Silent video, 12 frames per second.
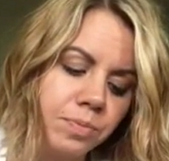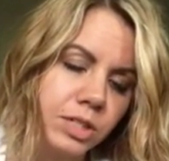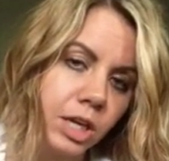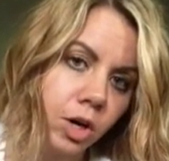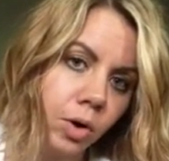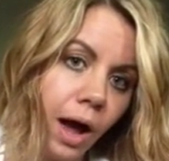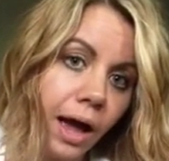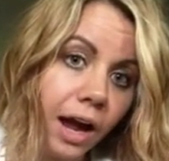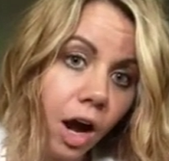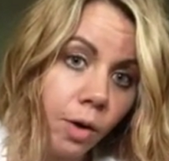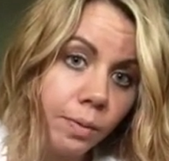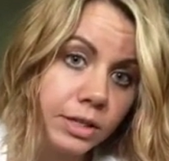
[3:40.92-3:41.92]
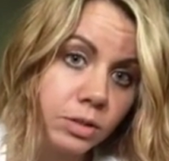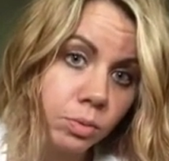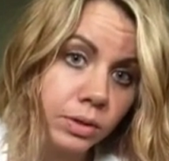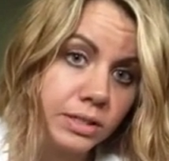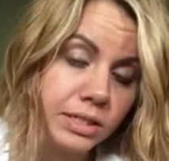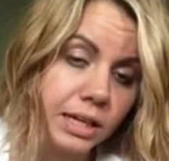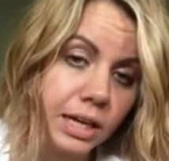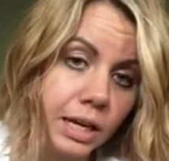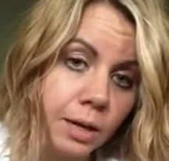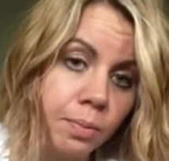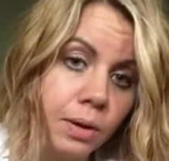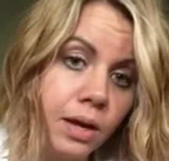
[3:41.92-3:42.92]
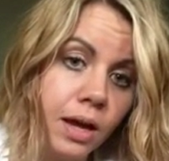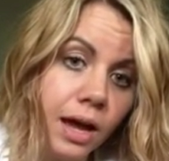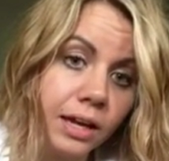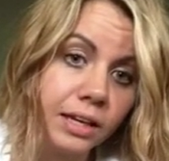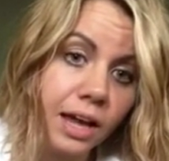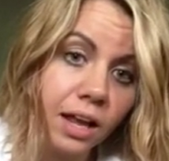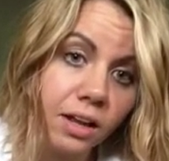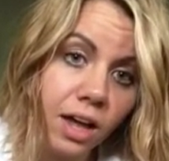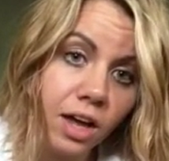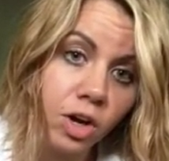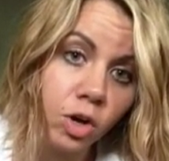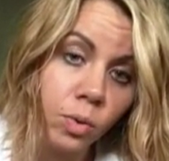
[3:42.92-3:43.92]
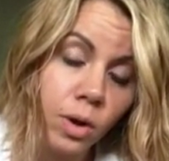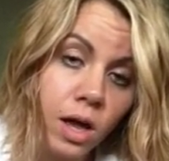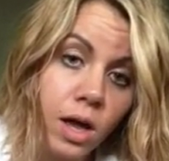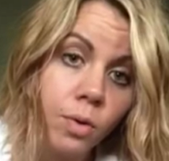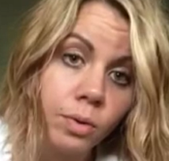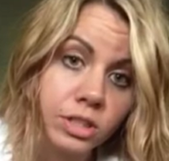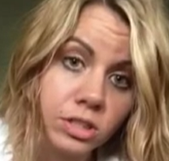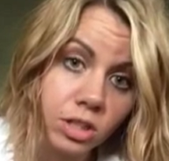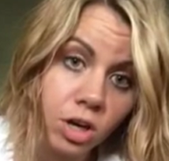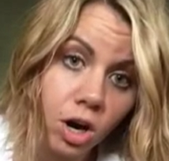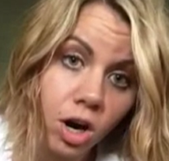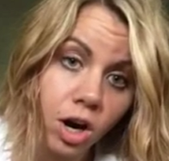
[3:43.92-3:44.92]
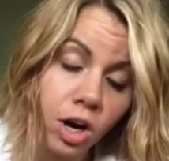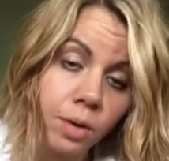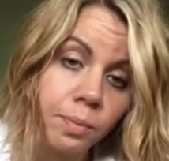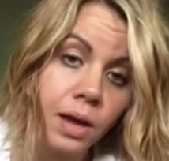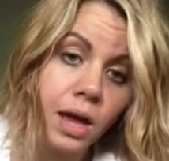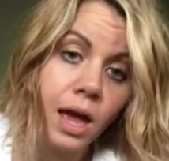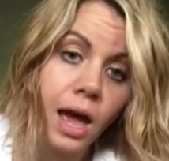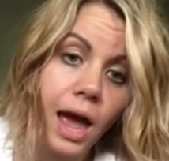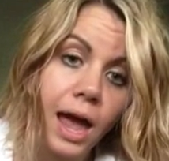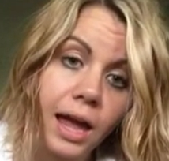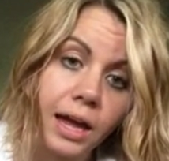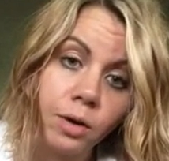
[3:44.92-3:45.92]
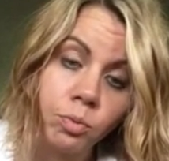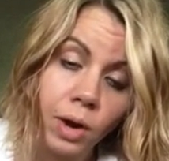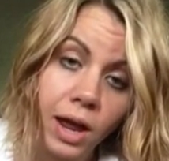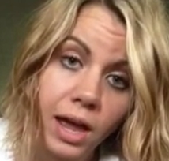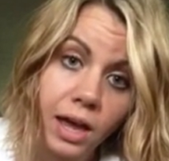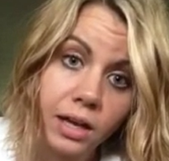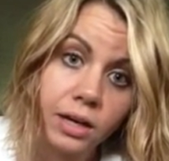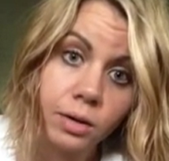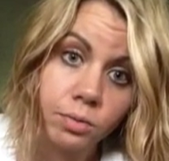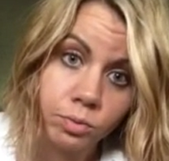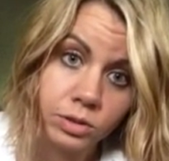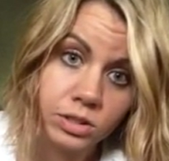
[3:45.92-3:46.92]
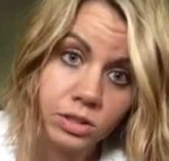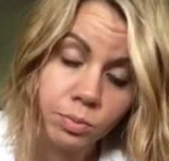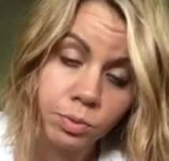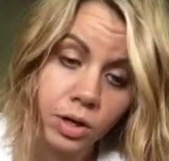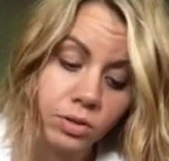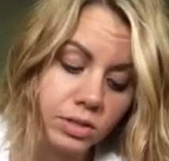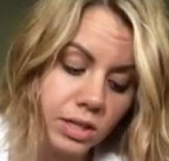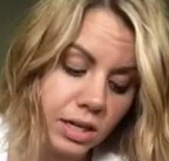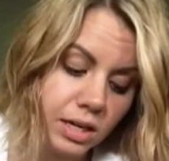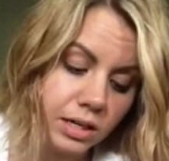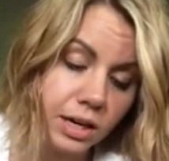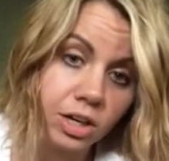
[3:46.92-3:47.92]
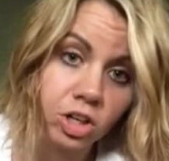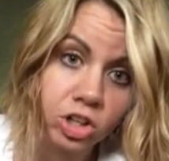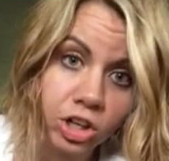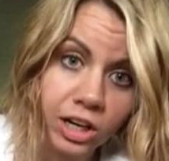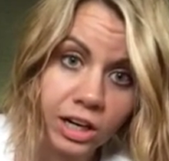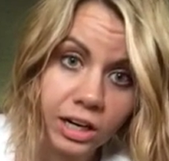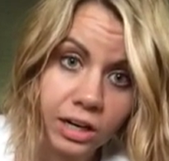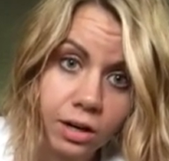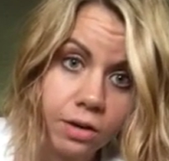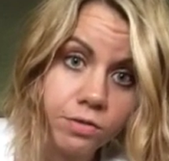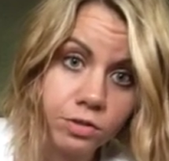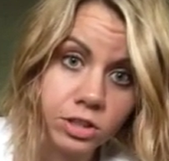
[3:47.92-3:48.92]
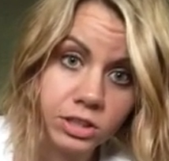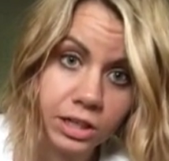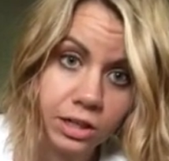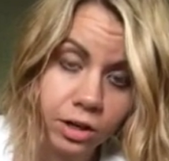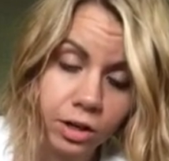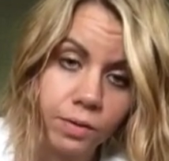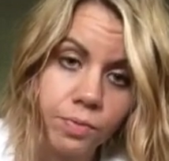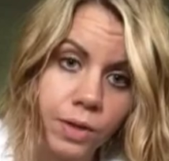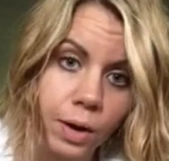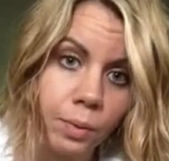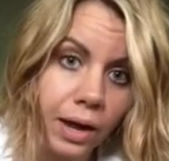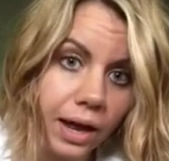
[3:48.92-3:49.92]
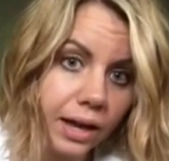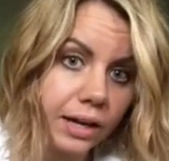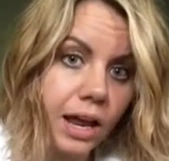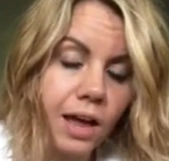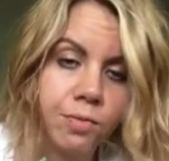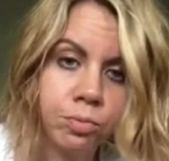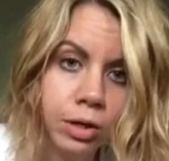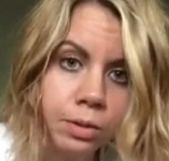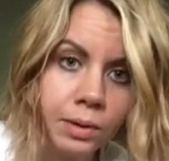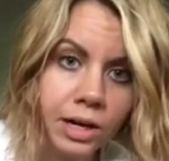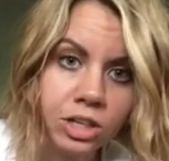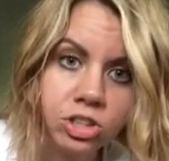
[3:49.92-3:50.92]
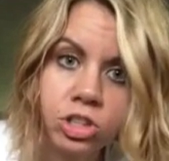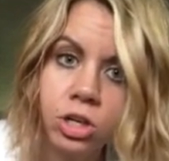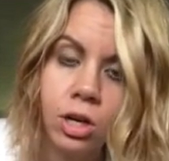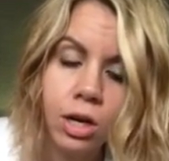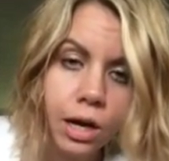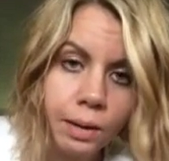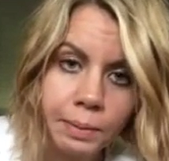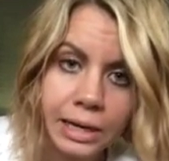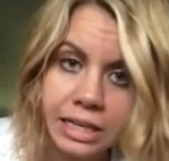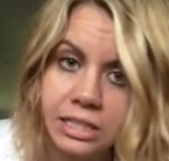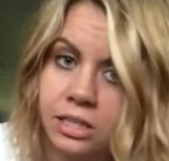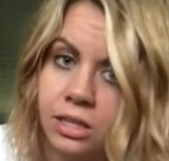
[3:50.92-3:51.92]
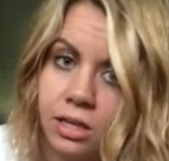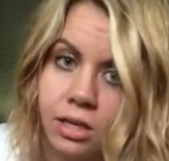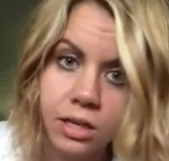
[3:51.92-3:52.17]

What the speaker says: So I always wanted to keep a yellow, which is a carb, a red, which is a protein, and a green for dinner. That way I can have pretty much a meat,